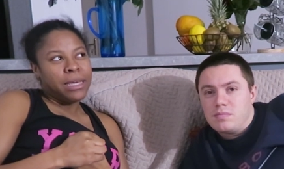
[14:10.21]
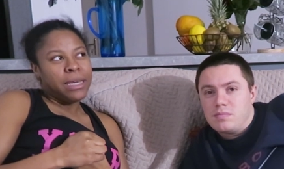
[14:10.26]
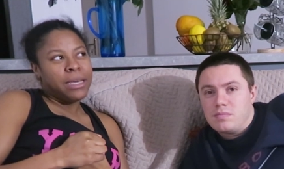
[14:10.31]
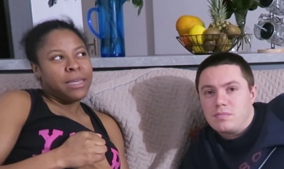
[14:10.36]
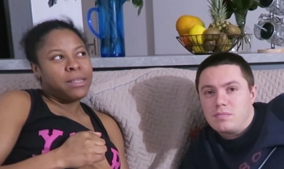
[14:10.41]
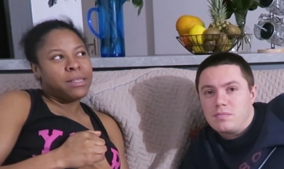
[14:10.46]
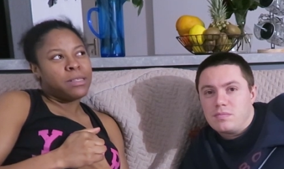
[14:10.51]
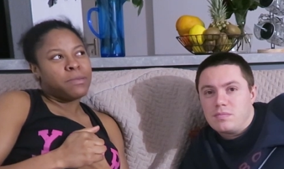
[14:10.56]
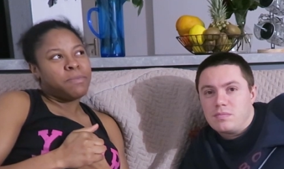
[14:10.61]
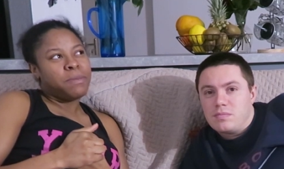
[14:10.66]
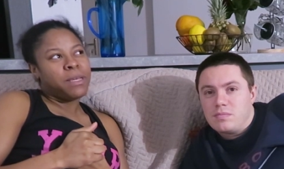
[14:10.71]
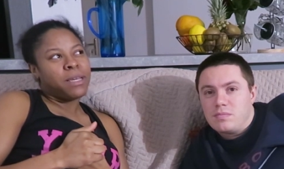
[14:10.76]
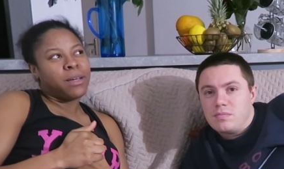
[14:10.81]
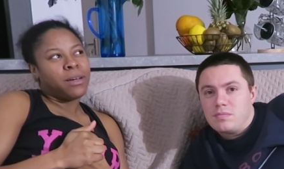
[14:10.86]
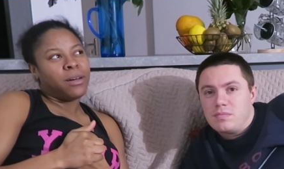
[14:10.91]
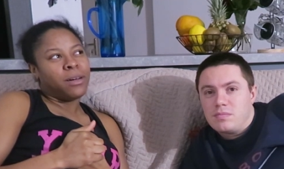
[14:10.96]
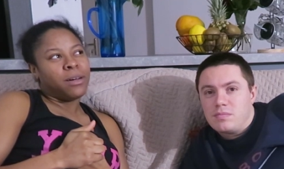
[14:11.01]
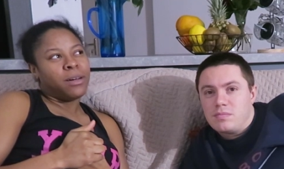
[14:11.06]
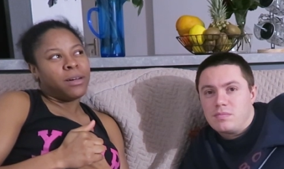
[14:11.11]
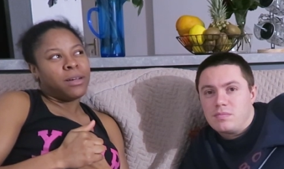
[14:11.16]
Speaker 1: is
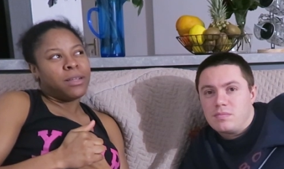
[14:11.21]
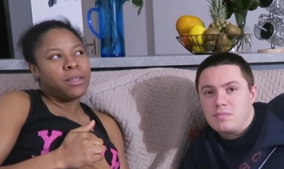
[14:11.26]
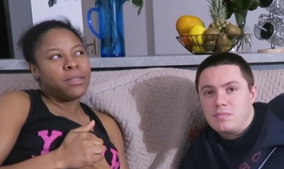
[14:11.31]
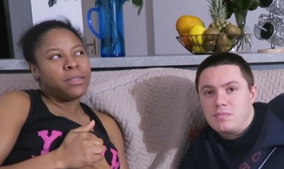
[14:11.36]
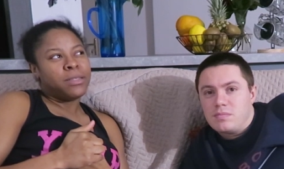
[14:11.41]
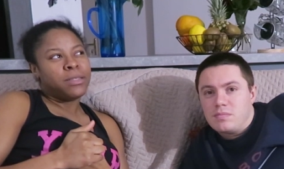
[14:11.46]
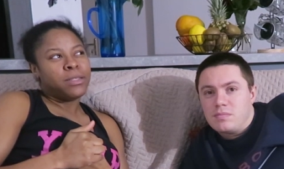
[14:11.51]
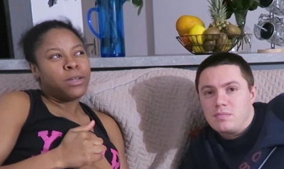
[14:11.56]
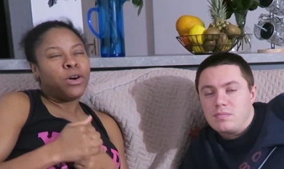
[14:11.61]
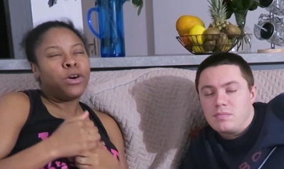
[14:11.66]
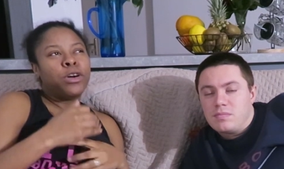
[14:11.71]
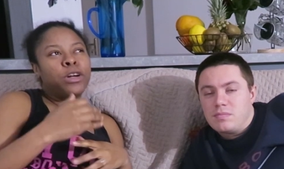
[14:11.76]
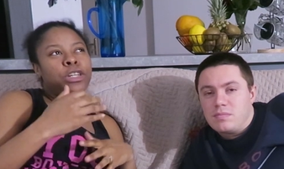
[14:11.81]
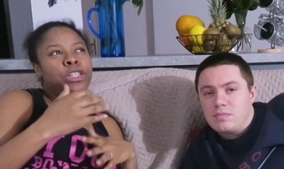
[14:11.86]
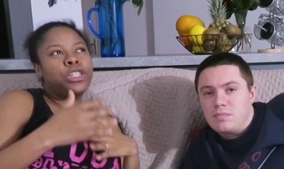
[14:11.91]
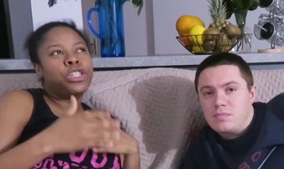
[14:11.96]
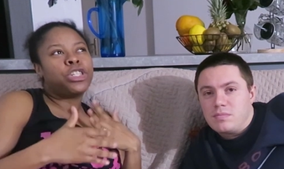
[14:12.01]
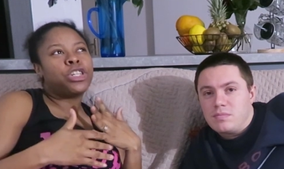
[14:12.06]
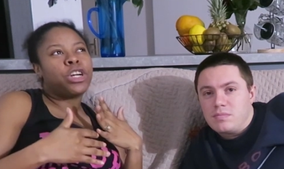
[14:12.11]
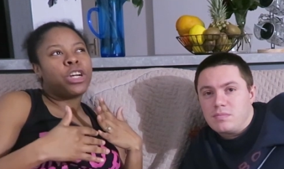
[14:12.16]
because our
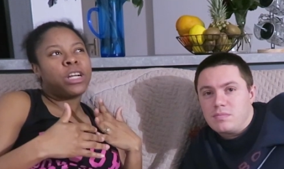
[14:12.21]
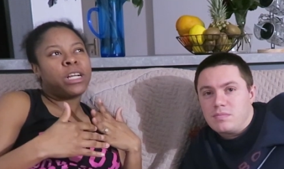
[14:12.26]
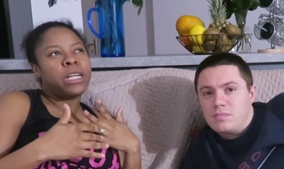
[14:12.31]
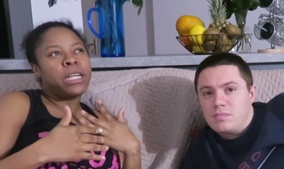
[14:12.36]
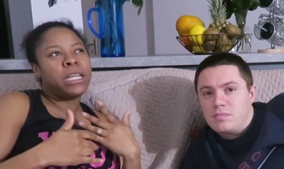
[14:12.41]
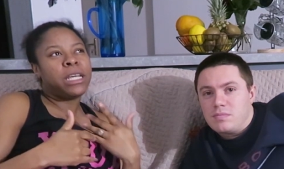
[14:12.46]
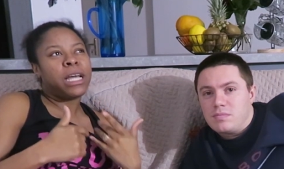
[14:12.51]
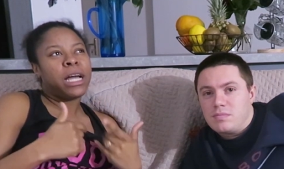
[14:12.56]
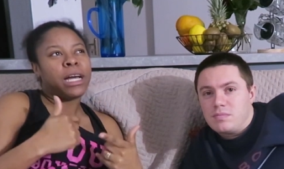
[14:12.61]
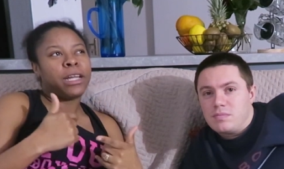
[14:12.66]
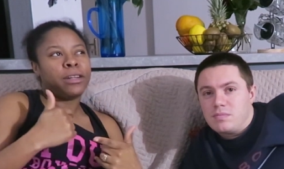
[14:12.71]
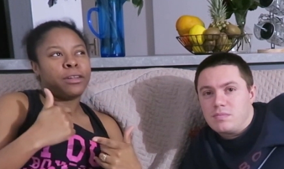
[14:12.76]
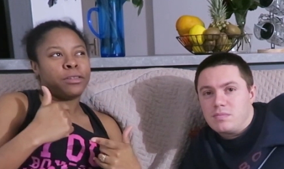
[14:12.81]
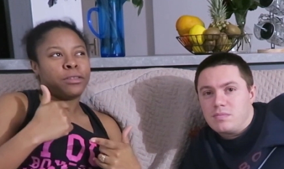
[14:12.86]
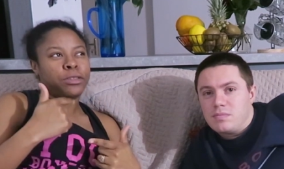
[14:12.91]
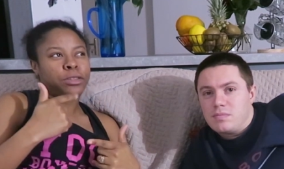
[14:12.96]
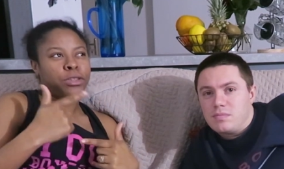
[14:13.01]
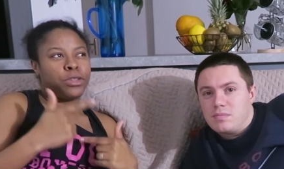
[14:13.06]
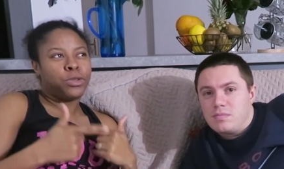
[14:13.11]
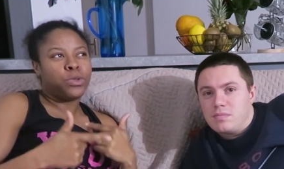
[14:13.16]
journey and our
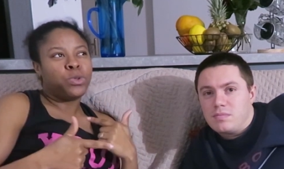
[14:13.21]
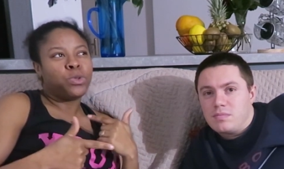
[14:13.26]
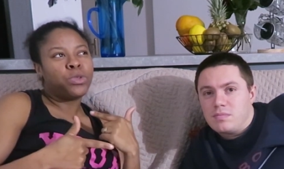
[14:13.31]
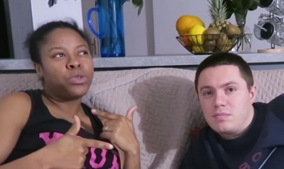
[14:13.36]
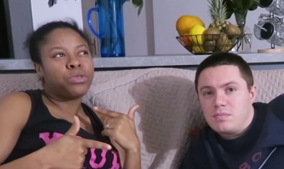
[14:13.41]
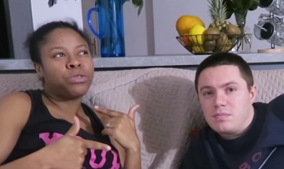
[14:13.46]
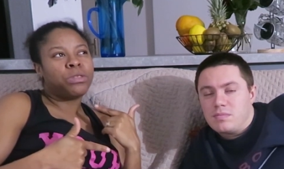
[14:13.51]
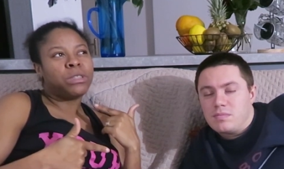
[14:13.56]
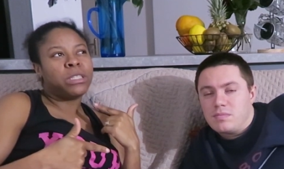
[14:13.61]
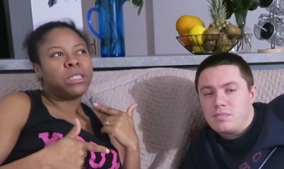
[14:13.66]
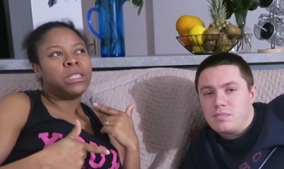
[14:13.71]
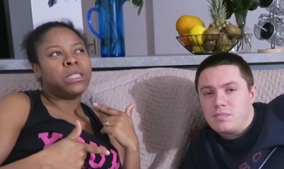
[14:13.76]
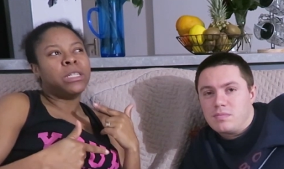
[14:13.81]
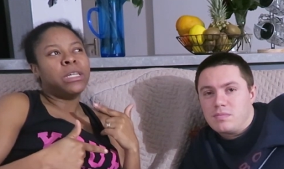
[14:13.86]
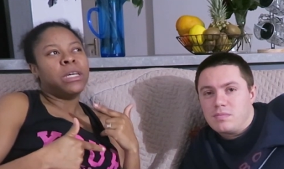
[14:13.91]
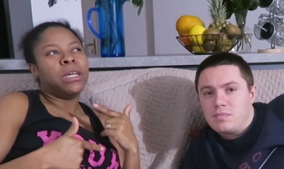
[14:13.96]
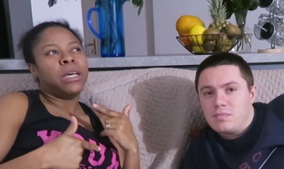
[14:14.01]
story